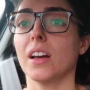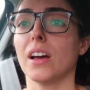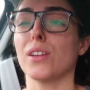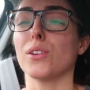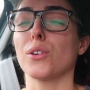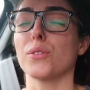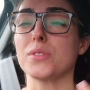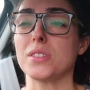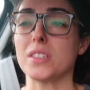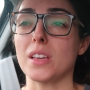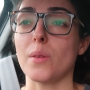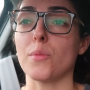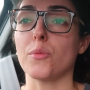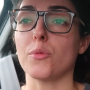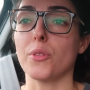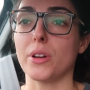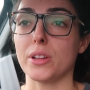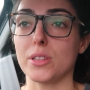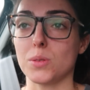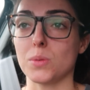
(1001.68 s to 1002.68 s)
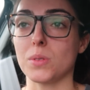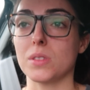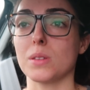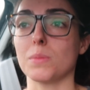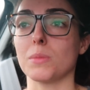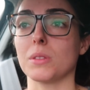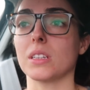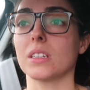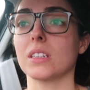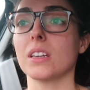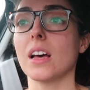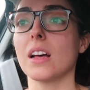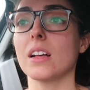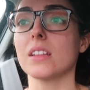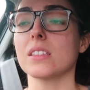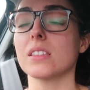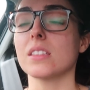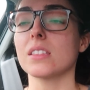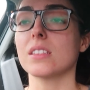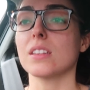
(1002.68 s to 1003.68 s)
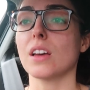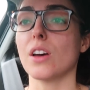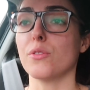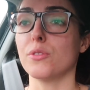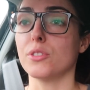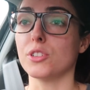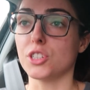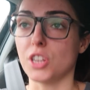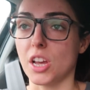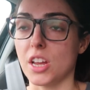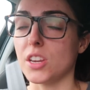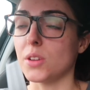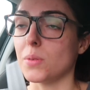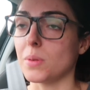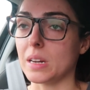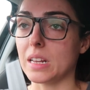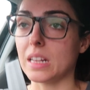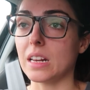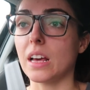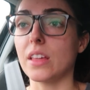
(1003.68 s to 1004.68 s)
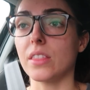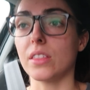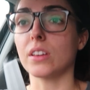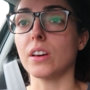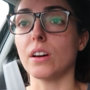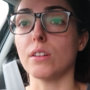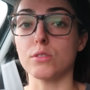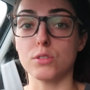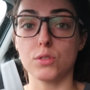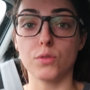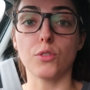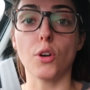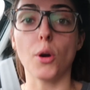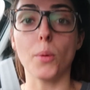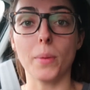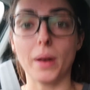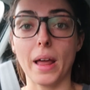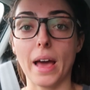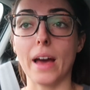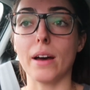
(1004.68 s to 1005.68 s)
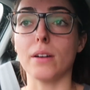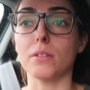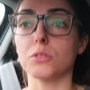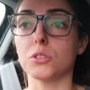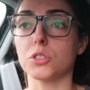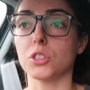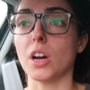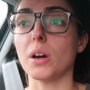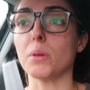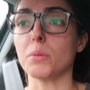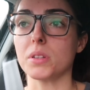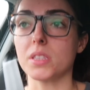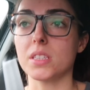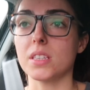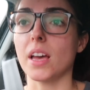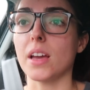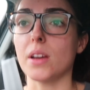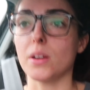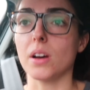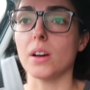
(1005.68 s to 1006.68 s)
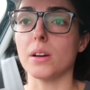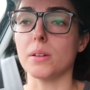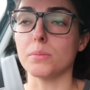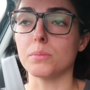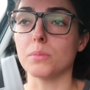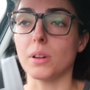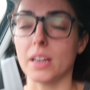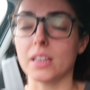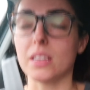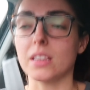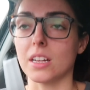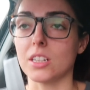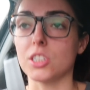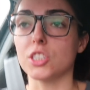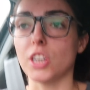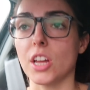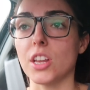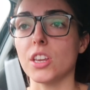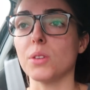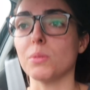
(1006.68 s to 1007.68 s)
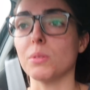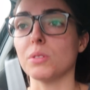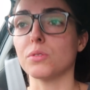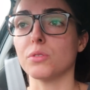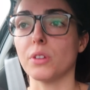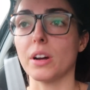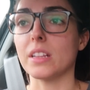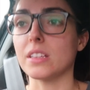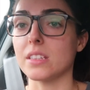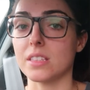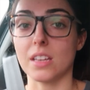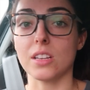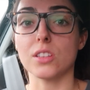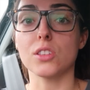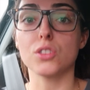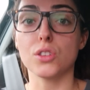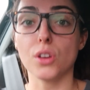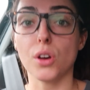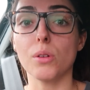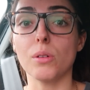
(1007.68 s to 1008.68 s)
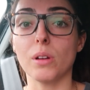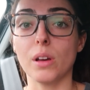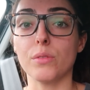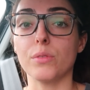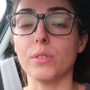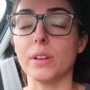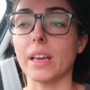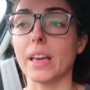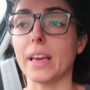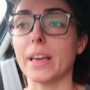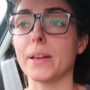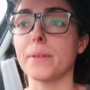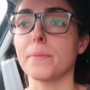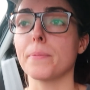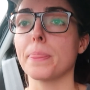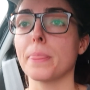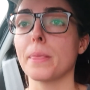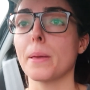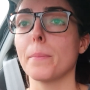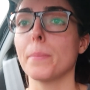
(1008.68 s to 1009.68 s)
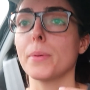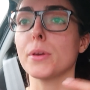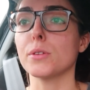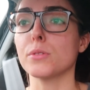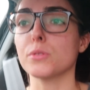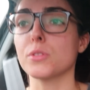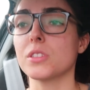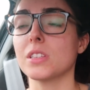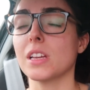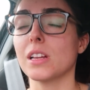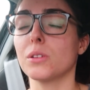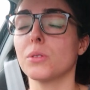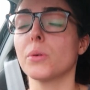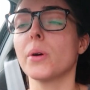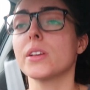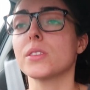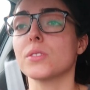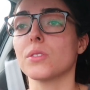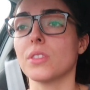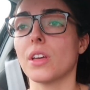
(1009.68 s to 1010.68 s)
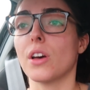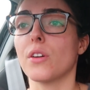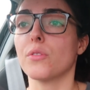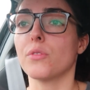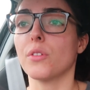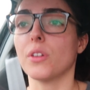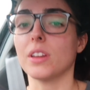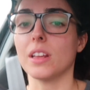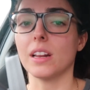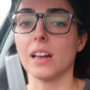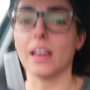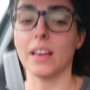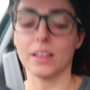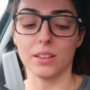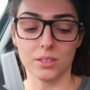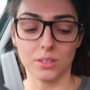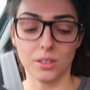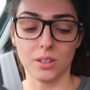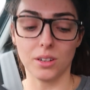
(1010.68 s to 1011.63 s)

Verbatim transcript: And obviously I'm friends with some of the girls and stuff and genuinely like the girls from Lounge, I would say I'm like they're genuine friends. They're so lovely. But you're still always on that funny like